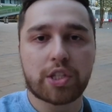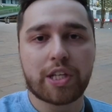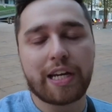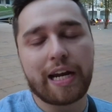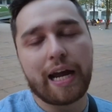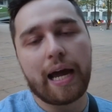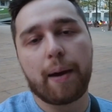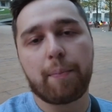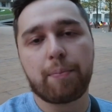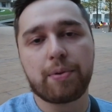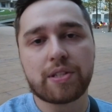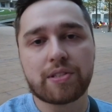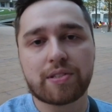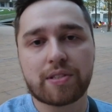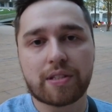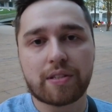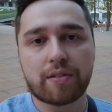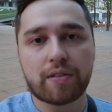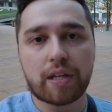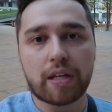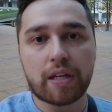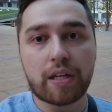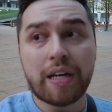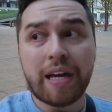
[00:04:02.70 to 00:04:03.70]
that happens in
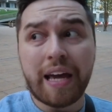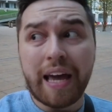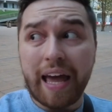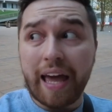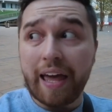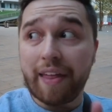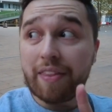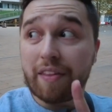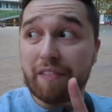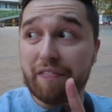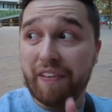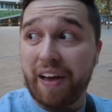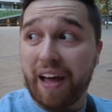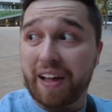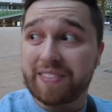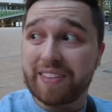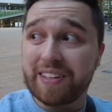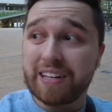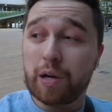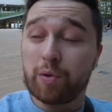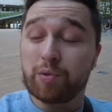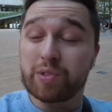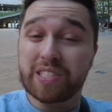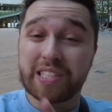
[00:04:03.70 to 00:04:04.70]
it. And the fact
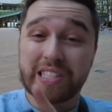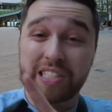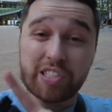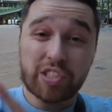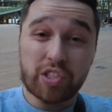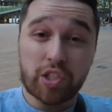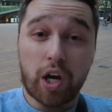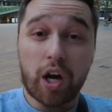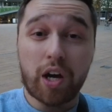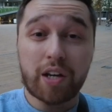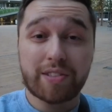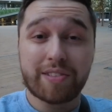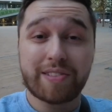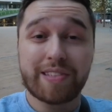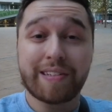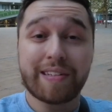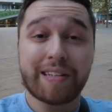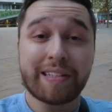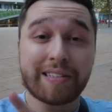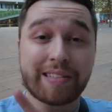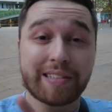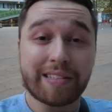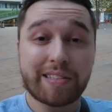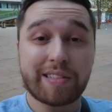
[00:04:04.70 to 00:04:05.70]
that I was exhausted
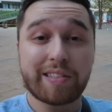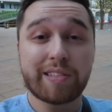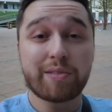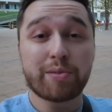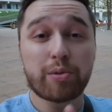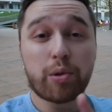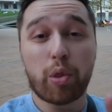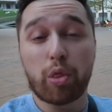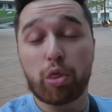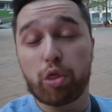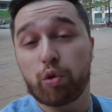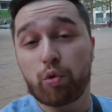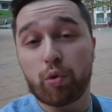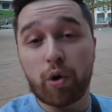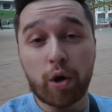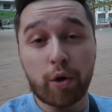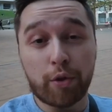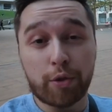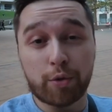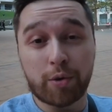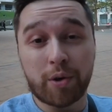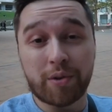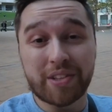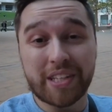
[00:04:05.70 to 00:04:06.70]
and still
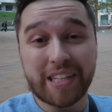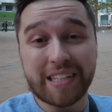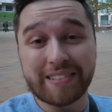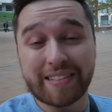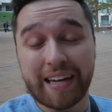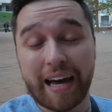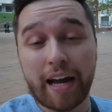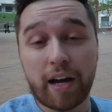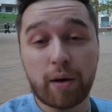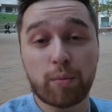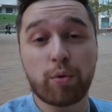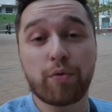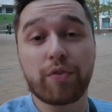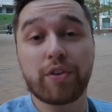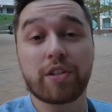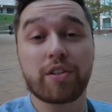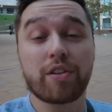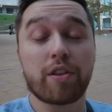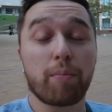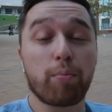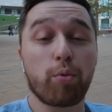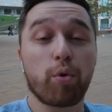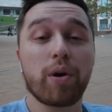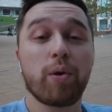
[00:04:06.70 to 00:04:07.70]
enthralled throughout the entire movie to
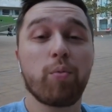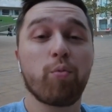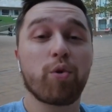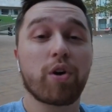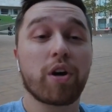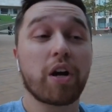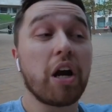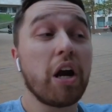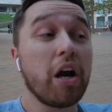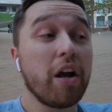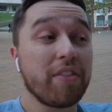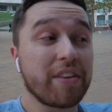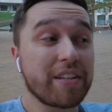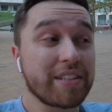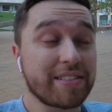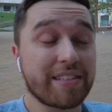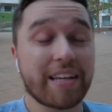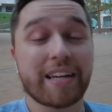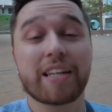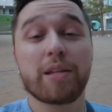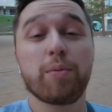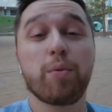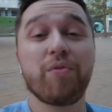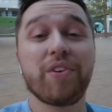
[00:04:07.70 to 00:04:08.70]
the point where the
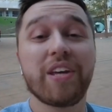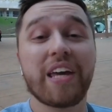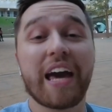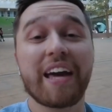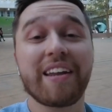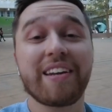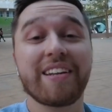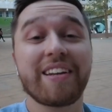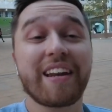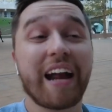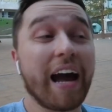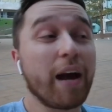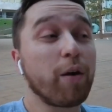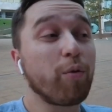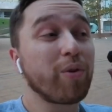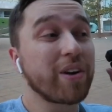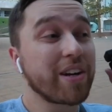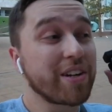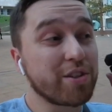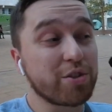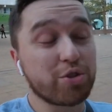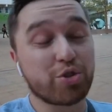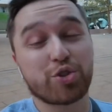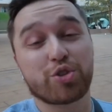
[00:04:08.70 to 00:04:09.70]
second the movie ended, I
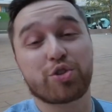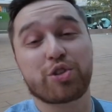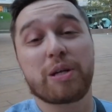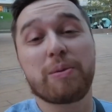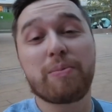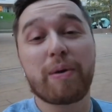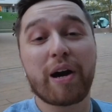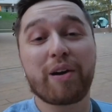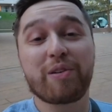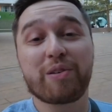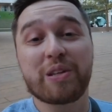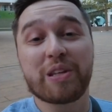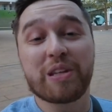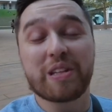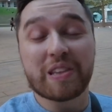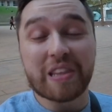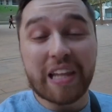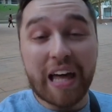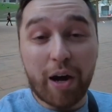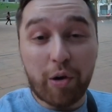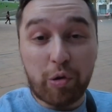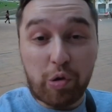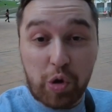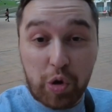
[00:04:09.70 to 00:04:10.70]
wanted to scream out
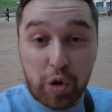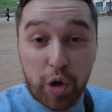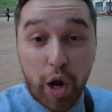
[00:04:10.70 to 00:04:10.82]
loud,